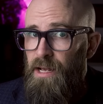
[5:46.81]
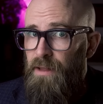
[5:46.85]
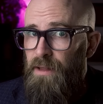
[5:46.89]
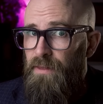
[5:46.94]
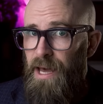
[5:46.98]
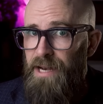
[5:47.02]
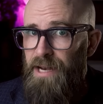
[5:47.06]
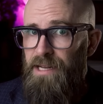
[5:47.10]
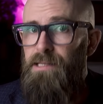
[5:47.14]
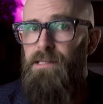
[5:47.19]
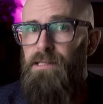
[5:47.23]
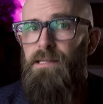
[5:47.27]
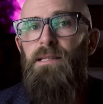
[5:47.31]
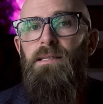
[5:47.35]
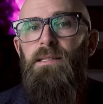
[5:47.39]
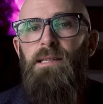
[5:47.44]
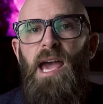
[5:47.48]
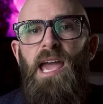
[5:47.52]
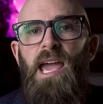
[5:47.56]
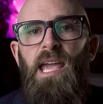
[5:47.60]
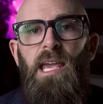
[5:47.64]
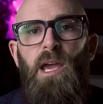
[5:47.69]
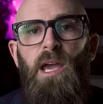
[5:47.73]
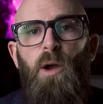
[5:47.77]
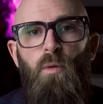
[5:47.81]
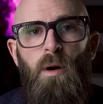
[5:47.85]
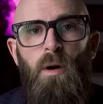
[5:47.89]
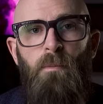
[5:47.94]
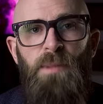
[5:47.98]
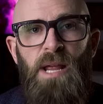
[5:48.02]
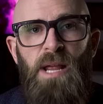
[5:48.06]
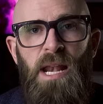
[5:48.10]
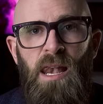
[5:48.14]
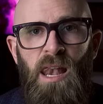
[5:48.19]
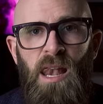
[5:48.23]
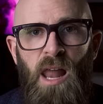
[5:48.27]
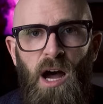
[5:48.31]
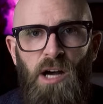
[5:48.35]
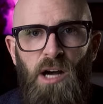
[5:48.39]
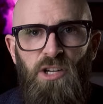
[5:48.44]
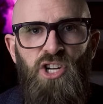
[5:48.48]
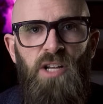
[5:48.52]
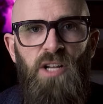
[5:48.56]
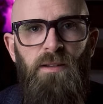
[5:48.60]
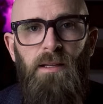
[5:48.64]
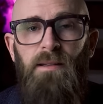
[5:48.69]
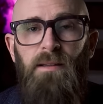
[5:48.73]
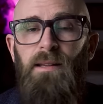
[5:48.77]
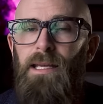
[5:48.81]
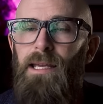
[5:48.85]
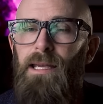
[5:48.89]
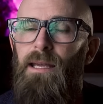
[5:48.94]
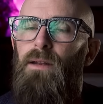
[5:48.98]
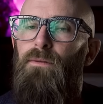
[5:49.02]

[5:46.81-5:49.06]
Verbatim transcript: That is to say, it would be larger than the